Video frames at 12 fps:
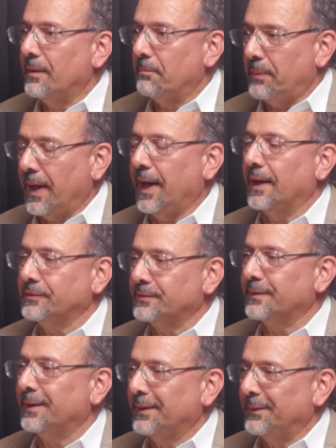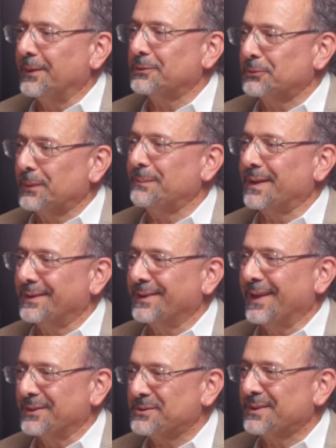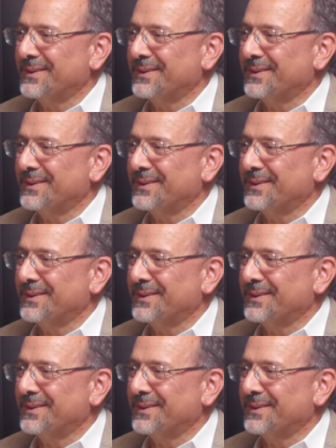passed their swimming test.